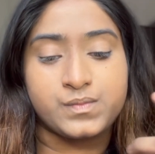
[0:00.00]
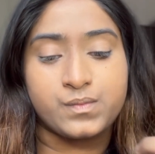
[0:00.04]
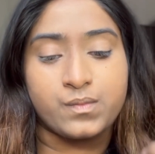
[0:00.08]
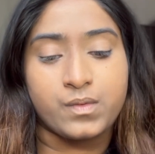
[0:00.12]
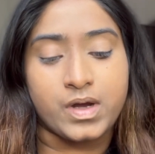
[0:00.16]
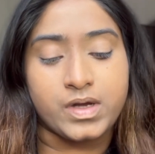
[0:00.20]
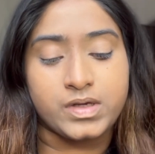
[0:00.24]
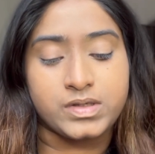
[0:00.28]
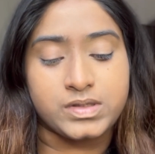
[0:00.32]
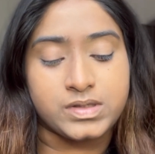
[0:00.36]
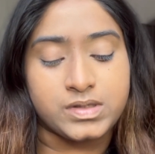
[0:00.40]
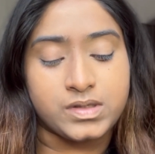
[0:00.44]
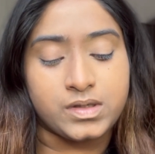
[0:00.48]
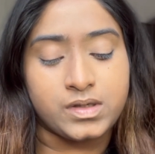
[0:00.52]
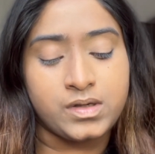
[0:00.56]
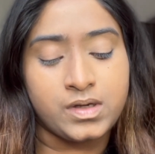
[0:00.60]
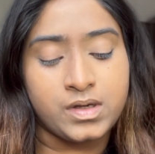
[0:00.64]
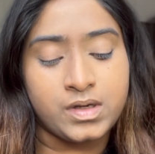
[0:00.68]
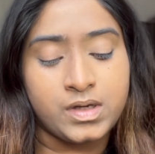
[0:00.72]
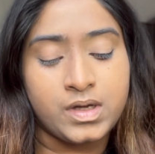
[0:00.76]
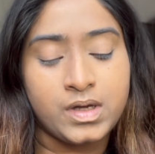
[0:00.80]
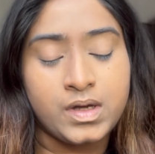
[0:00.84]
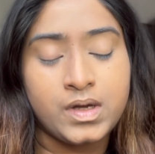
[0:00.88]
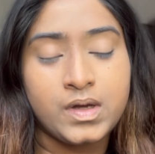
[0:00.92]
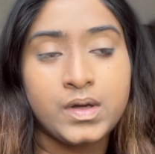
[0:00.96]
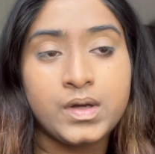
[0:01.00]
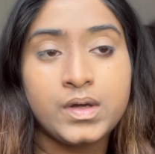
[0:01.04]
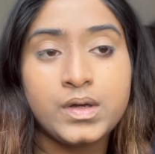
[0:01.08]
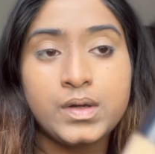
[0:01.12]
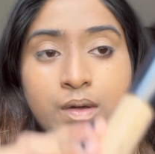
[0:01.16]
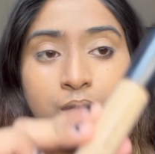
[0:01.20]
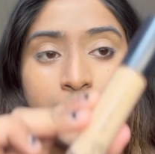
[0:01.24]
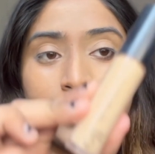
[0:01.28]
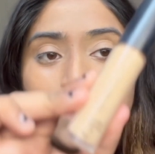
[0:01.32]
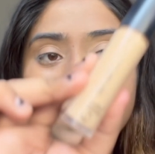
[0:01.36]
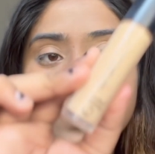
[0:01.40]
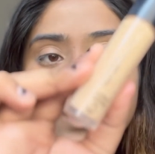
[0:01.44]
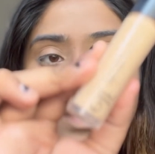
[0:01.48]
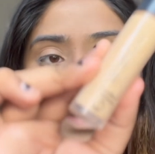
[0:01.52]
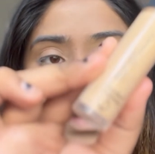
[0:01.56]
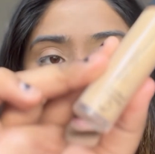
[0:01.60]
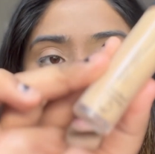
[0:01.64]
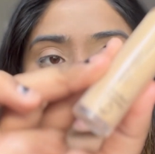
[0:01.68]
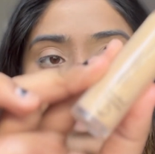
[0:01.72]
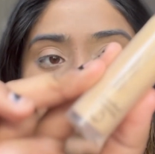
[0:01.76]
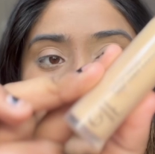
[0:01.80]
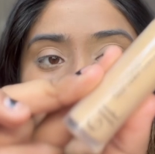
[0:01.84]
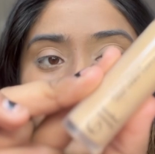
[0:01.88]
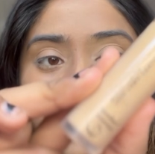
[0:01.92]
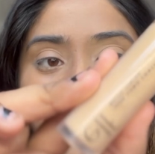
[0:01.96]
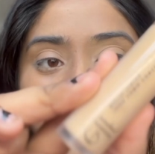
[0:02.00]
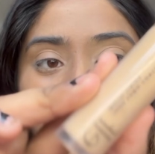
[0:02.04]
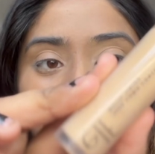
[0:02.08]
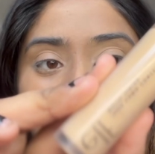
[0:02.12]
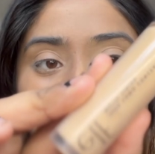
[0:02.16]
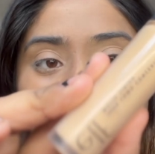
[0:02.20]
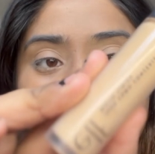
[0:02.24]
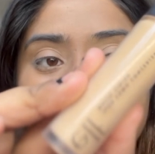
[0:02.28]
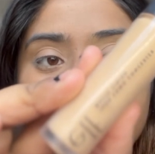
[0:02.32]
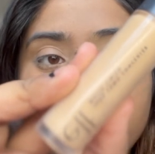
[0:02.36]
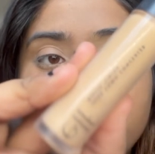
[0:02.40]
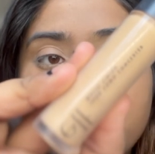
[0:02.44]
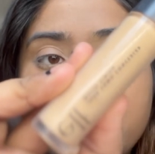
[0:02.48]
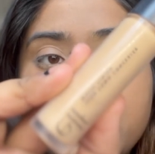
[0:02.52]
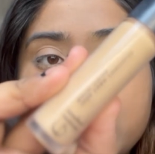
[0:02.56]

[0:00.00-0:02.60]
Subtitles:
brighter. This is the one.